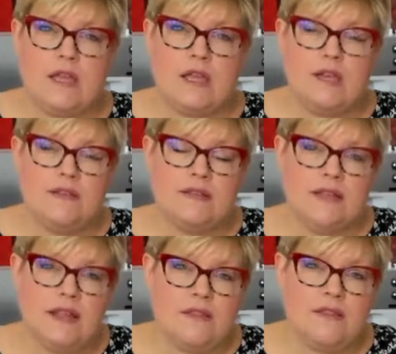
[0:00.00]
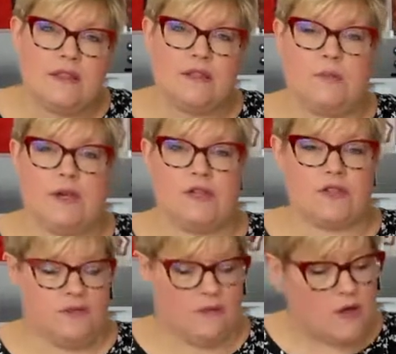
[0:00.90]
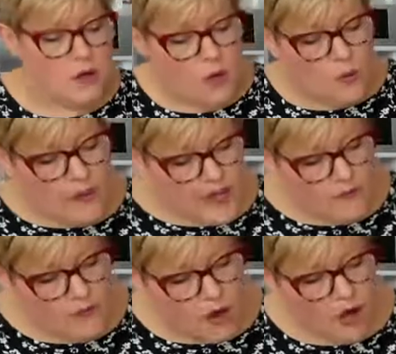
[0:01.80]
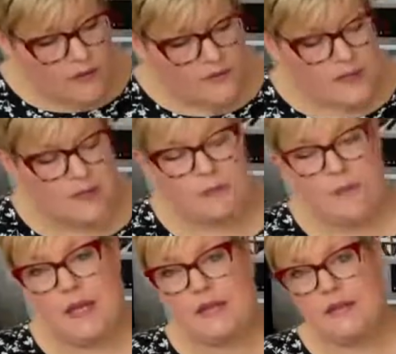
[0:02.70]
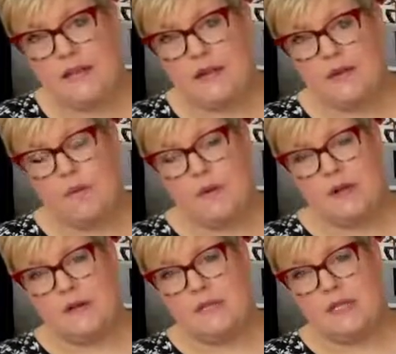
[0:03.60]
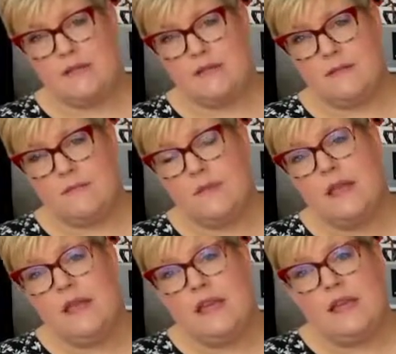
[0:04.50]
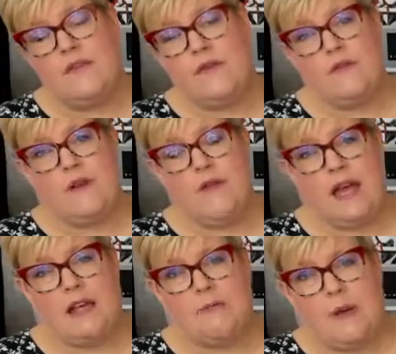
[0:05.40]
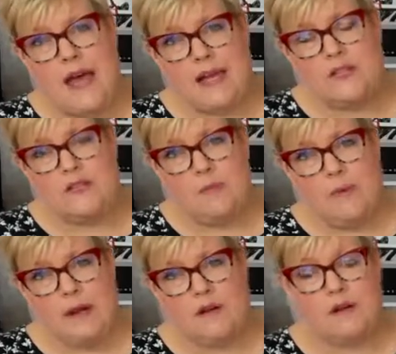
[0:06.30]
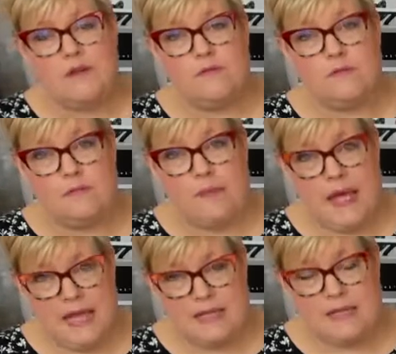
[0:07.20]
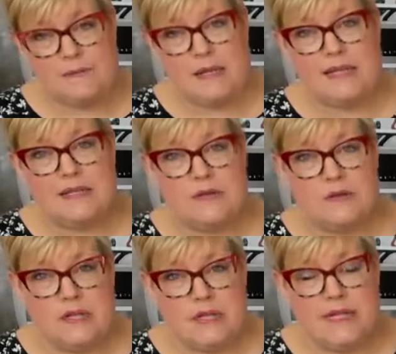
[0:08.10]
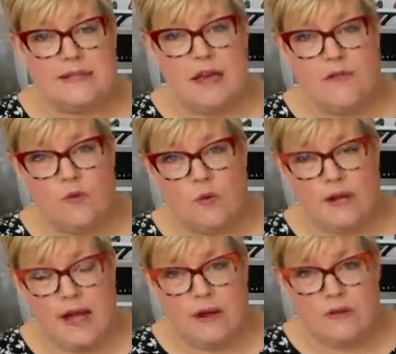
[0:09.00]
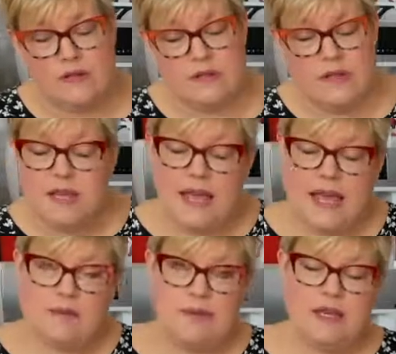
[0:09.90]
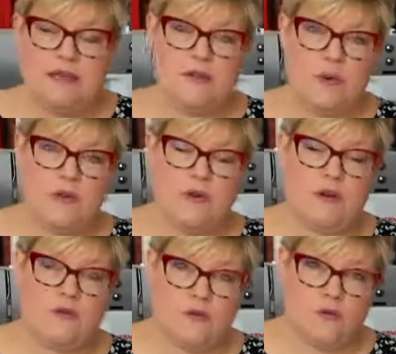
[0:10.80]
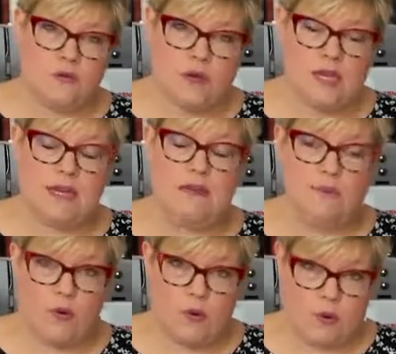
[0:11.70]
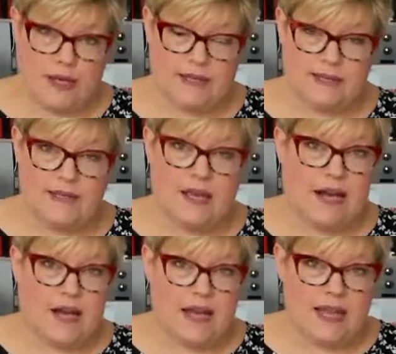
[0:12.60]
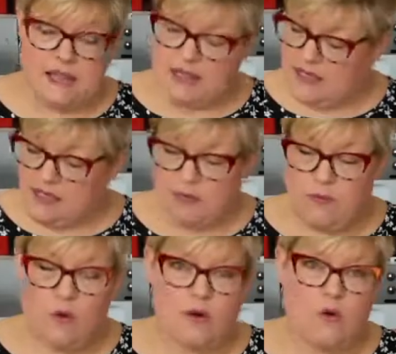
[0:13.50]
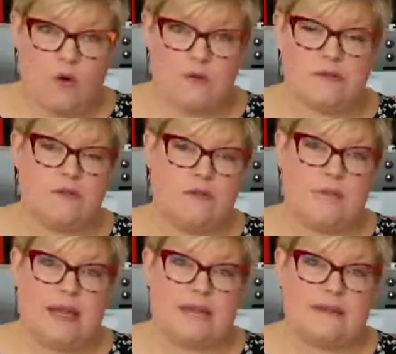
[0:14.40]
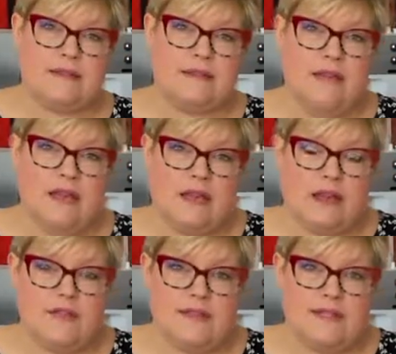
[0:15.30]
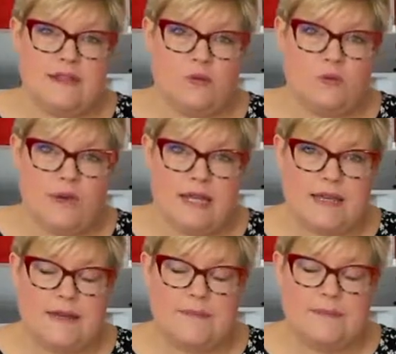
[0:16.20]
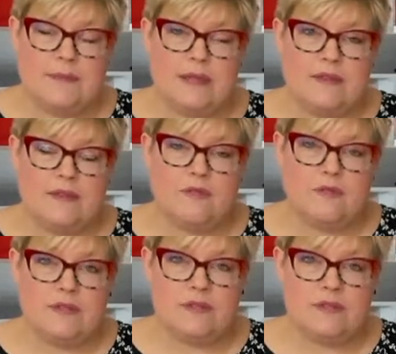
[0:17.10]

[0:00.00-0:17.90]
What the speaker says: Here's another thing to picture. We have all of this space in our open arm system. If you've ever had to patch a pair of pants because their knees have worn out, and being the mother of 3 boys, I think they wore holes through their pants every single week. This was a